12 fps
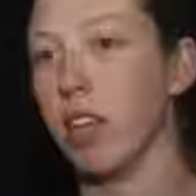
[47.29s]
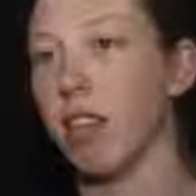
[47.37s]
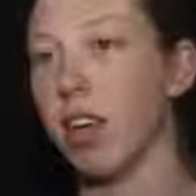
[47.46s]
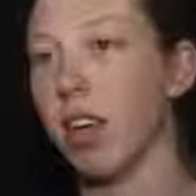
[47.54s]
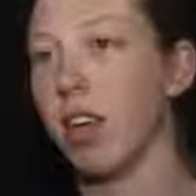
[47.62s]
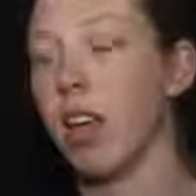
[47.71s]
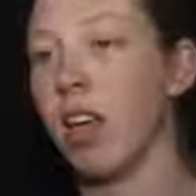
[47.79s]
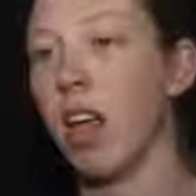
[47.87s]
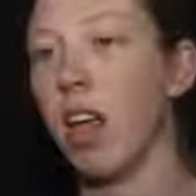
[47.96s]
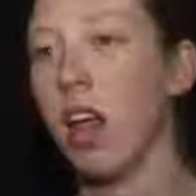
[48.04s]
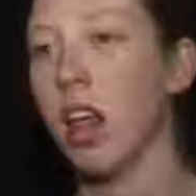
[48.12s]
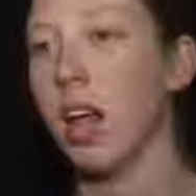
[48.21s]
I think
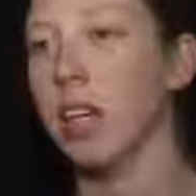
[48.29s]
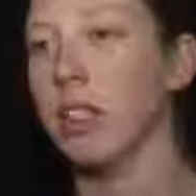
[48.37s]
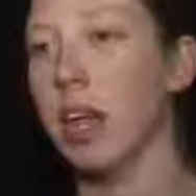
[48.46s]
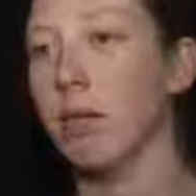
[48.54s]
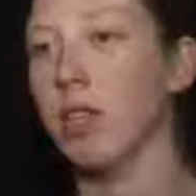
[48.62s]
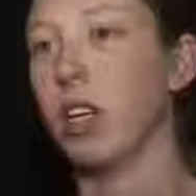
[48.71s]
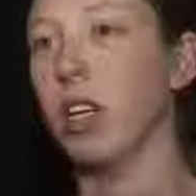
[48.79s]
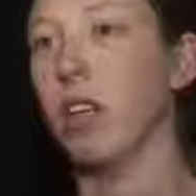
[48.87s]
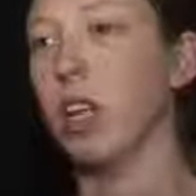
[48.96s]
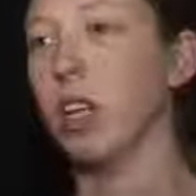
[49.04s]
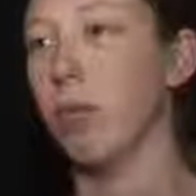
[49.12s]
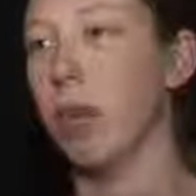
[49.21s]
a lot of times you can
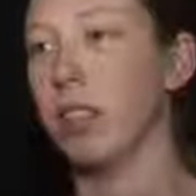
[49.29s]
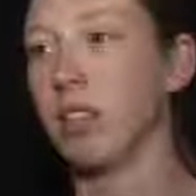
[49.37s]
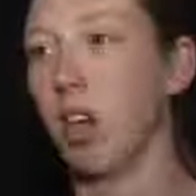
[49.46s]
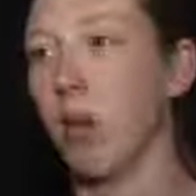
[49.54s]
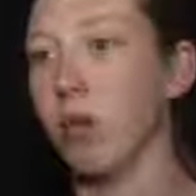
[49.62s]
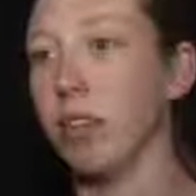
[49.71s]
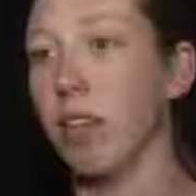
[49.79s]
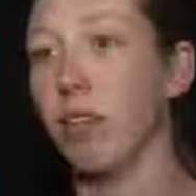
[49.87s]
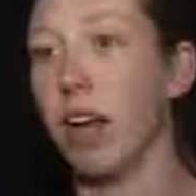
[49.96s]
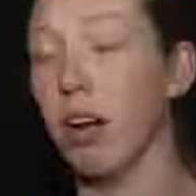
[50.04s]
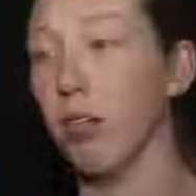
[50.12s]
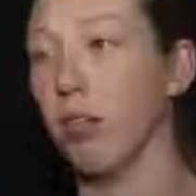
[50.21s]
look at the big scope and say
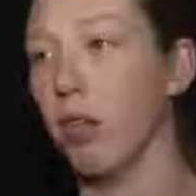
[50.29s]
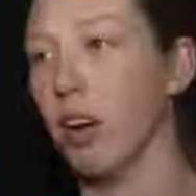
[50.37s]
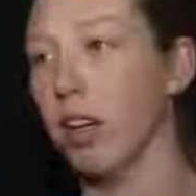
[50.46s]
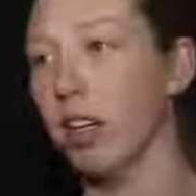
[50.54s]
Final Four,